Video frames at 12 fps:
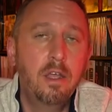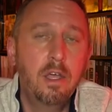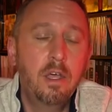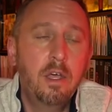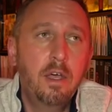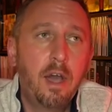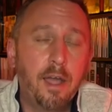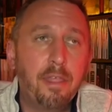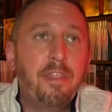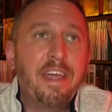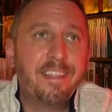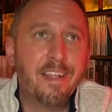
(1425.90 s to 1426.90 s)
i think
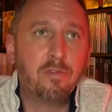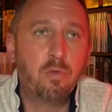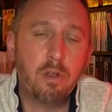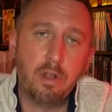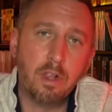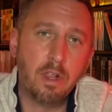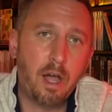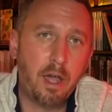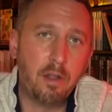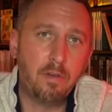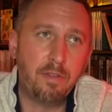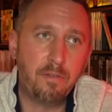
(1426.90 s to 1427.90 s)
that's where a lot of
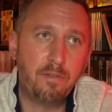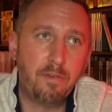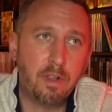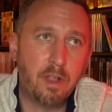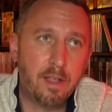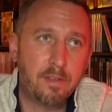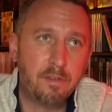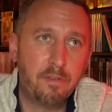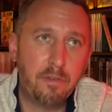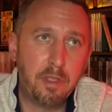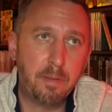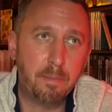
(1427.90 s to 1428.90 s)
the philosophy
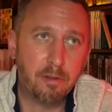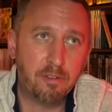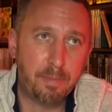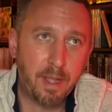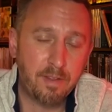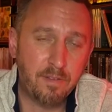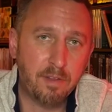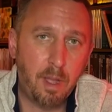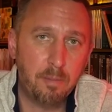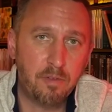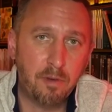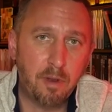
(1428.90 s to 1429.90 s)
and perspective comes
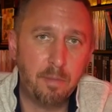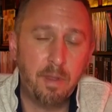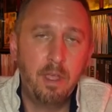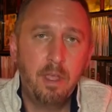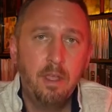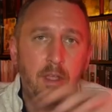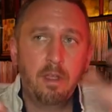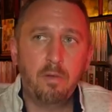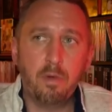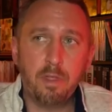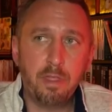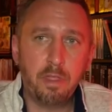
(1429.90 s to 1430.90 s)
from with
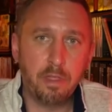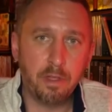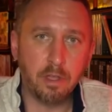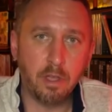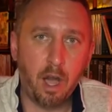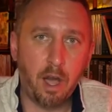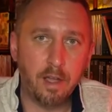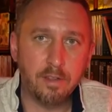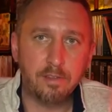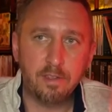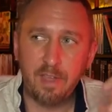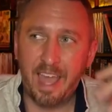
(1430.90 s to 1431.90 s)
the gods
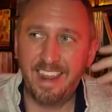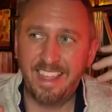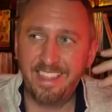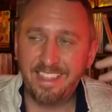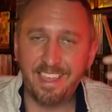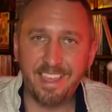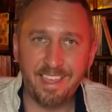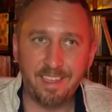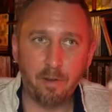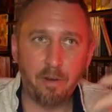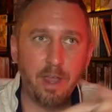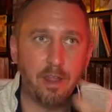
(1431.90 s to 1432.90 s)
anything or
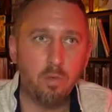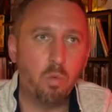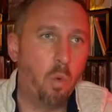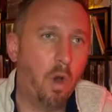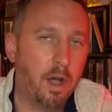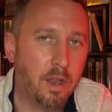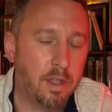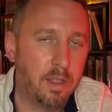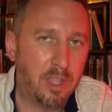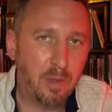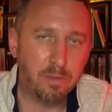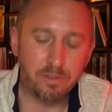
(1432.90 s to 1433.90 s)
anyone that
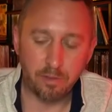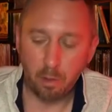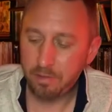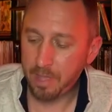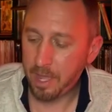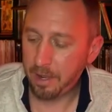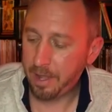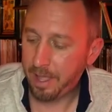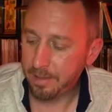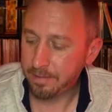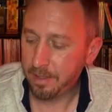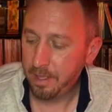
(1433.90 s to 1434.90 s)
was notated as
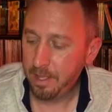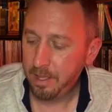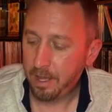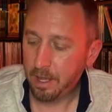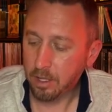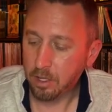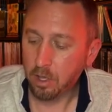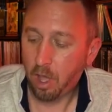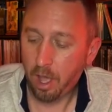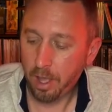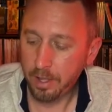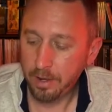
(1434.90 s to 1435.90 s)
a
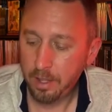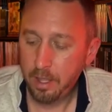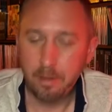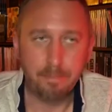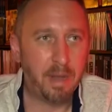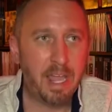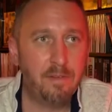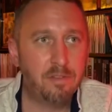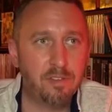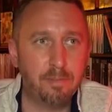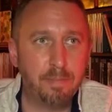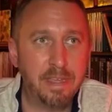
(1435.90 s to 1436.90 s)
god might have just
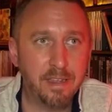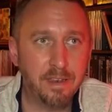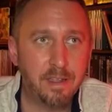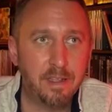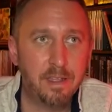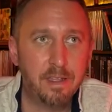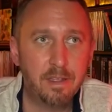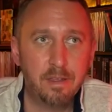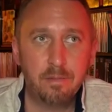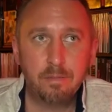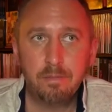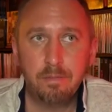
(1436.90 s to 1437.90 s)
been
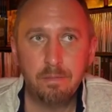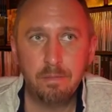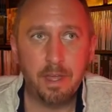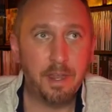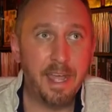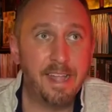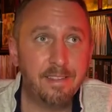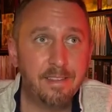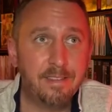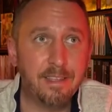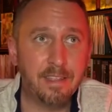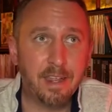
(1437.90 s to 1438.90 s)
an entity
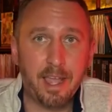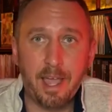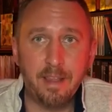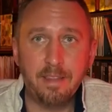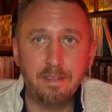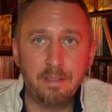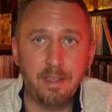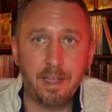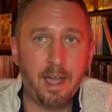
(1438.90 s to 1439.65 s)
that had a higher